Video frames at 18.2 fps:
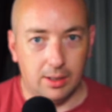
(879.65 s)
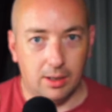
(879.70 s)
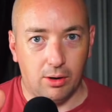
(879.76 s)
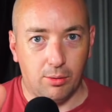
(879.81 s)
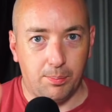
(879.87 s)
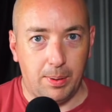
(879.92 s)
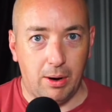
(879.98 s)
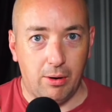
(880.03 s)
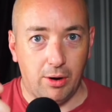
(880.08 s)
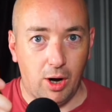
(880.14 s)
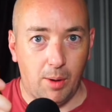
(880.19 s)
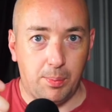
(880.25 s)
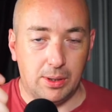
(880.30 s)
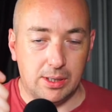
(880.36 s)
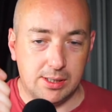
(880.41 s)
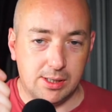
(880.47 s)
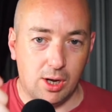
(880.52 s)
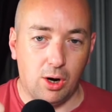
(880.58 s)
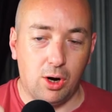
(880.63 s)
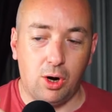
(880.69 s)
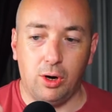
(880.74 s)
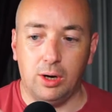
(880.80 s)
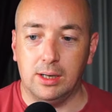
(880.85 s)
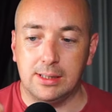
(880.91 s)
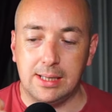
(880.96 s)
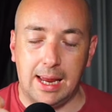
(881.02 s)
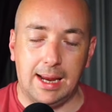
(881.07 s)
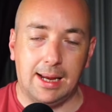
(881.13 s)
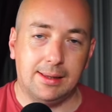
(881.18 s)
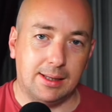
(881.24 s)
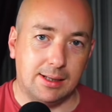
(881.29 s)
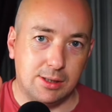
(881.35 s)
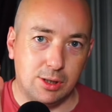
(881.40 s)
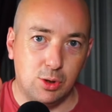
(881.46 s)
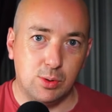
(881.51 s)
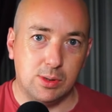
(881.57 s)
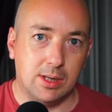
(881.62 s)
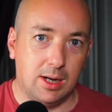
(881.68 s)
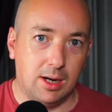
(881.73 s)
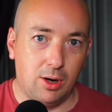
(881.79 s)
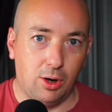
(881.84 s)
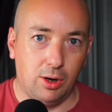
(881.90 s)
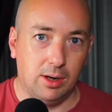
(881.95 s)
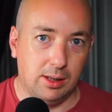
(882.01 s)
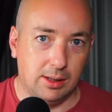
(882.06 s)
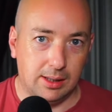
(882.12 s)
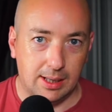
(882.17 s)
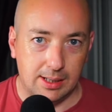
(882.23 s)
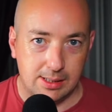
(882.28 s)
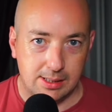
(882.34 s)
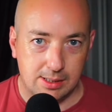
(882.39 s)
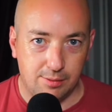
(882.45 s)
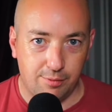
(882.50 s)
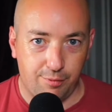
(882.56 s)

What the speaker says: or pairing up with a stock coil tank that's using a coil that's